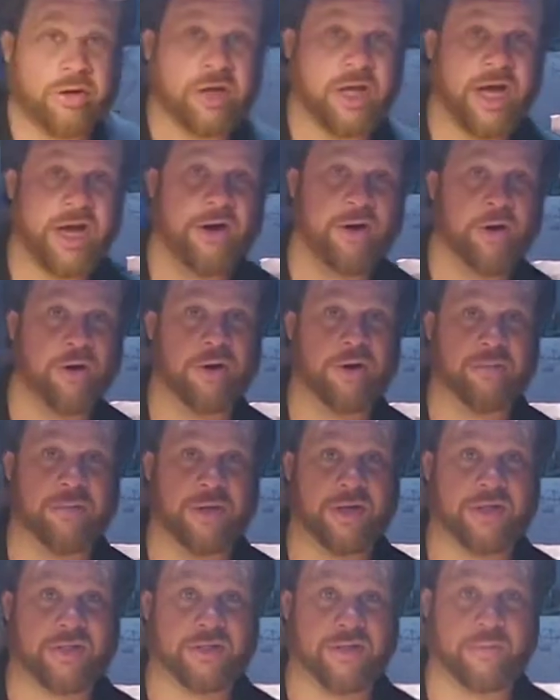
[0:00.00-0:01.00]
Kind of hard to
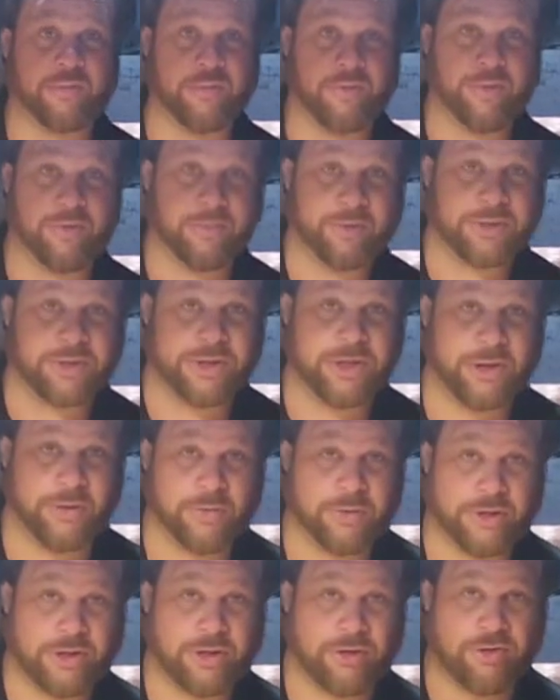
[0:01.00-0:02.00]
mess up really, but you don't
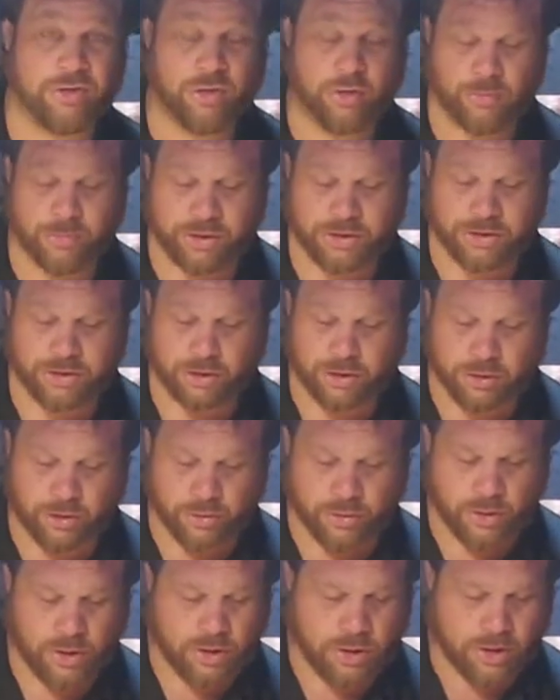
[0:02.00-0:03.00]
want to use too much glue.
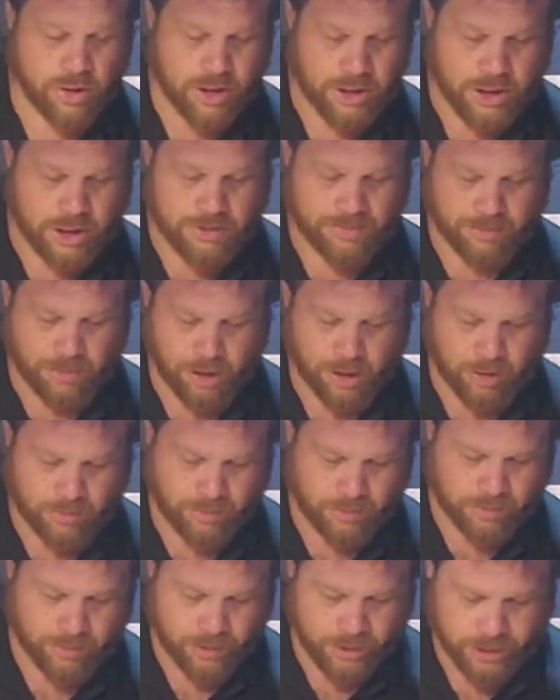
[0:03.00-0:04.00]
That's
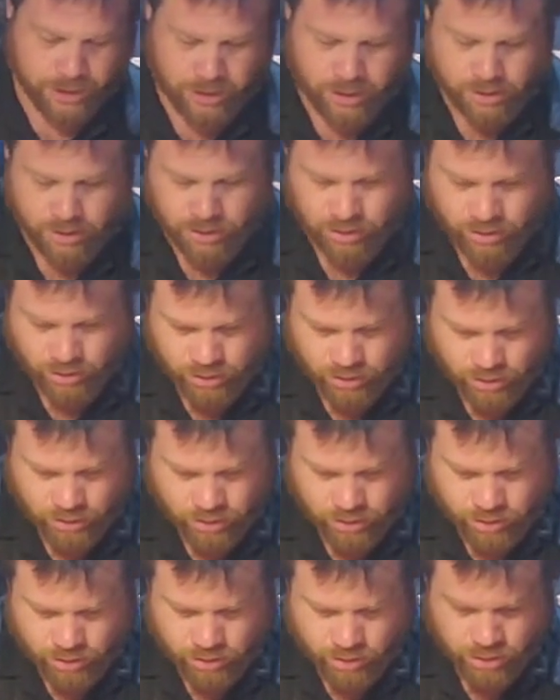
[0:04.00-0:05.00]
probably
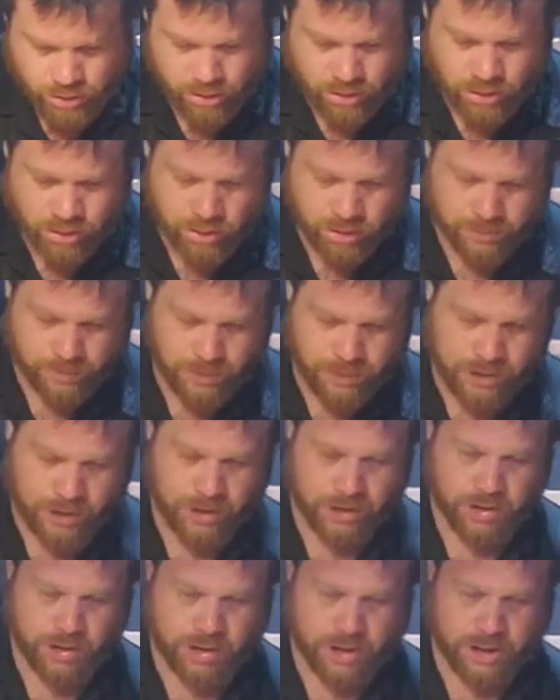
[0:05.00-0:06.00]
the
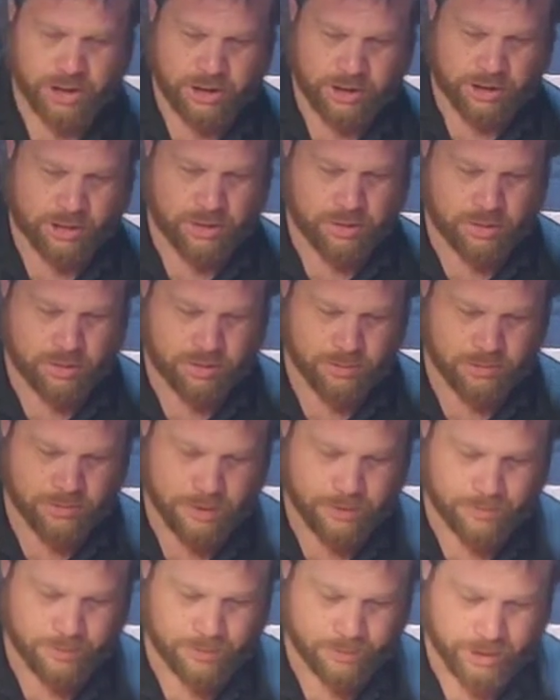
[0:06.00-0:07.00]
biggest thing
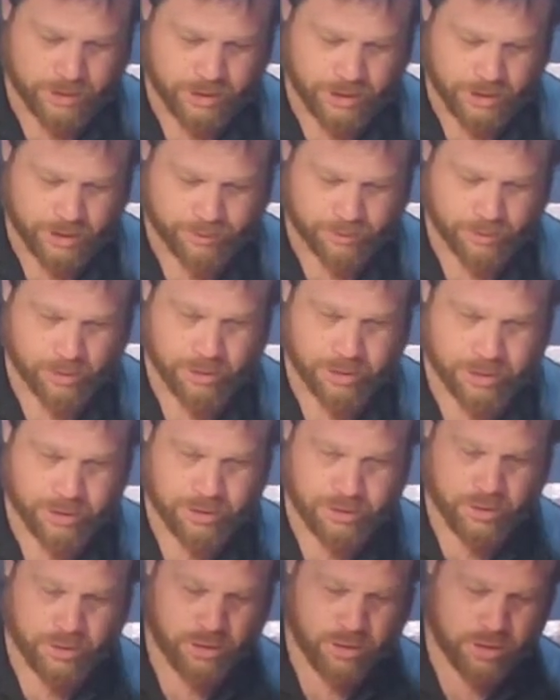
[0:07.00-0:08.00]
people mess up on,
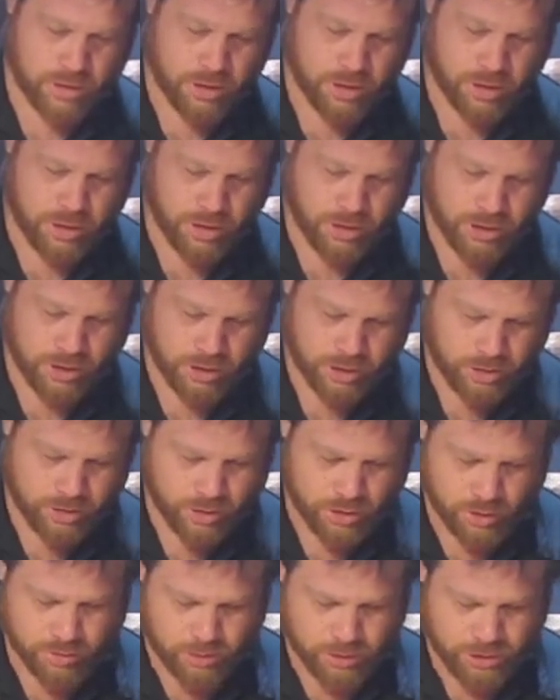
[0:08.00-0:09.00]
is they use
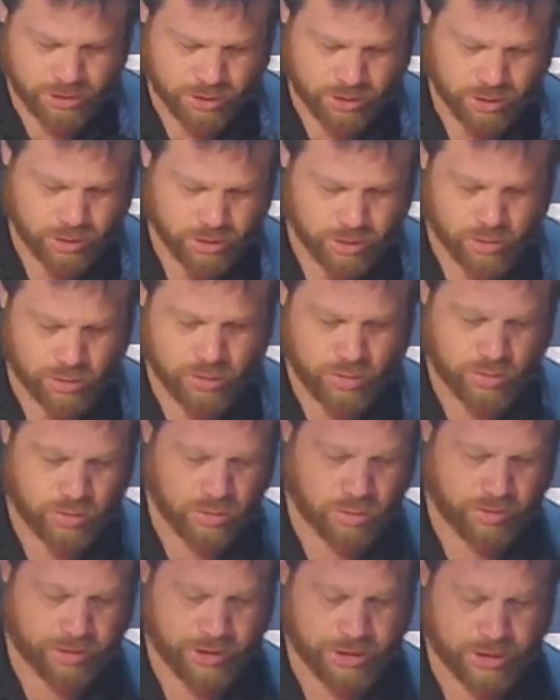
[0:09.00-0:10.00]
too much glue
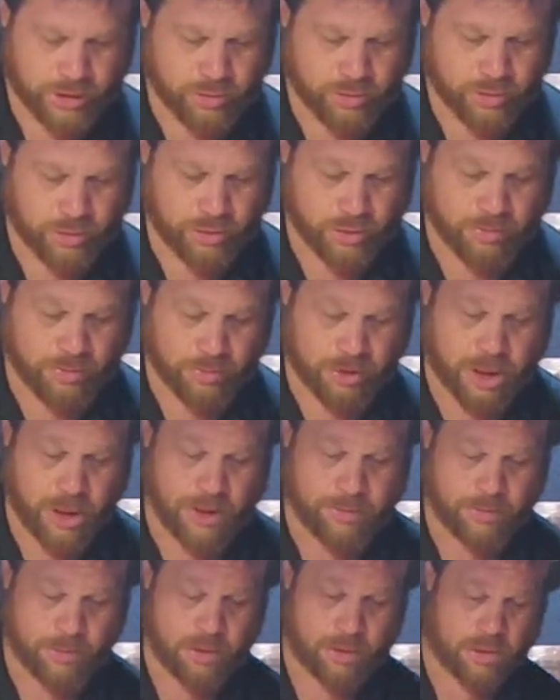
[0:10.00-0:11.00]
or they don't use
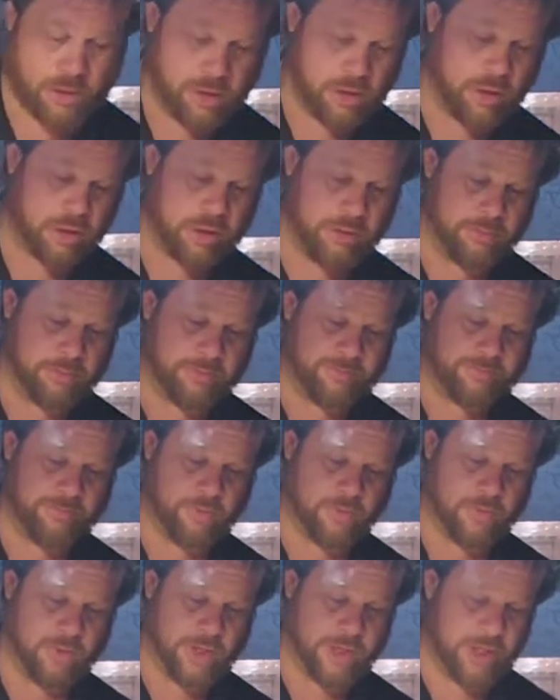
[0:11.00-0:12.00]
primer on it
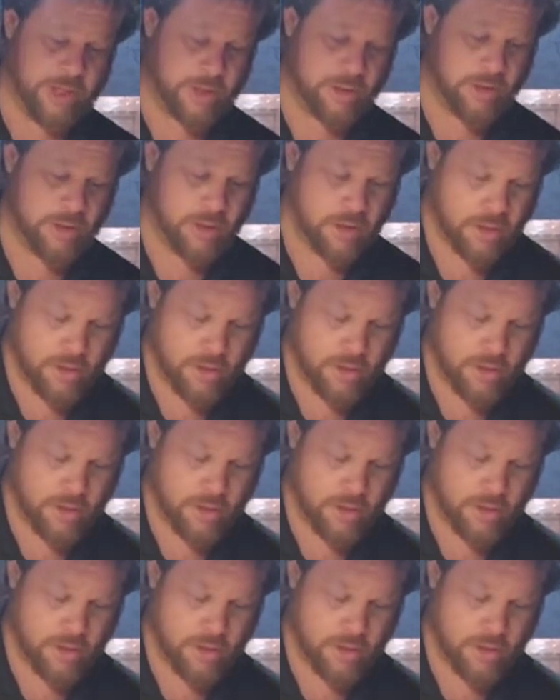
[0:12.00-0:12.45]
beforehand.